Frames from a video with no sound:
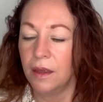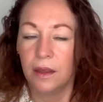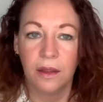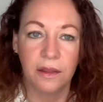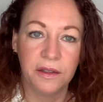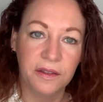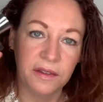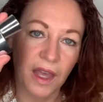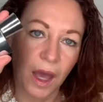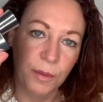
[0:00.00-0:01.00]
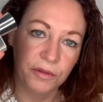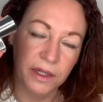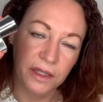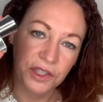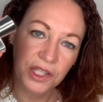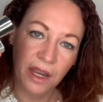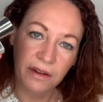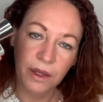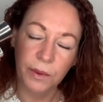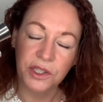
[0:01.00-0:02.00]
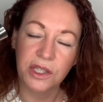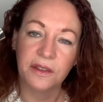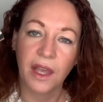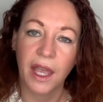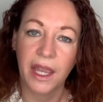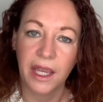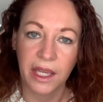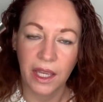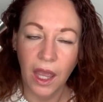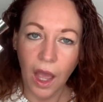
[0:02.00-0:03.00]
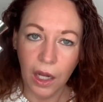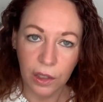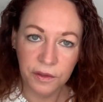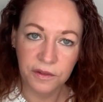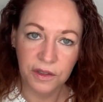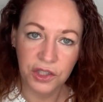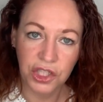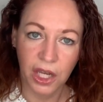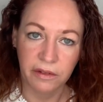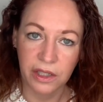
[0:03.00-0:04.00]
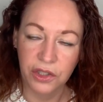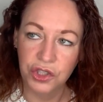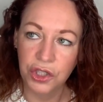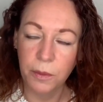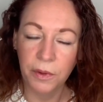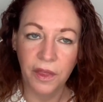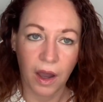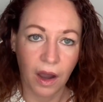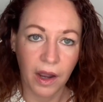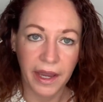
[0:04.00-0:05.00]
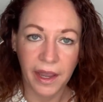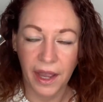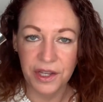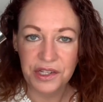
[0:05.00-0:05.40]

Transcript: This is Amarena Cherry, which is a Lost Cherry dupe that I actually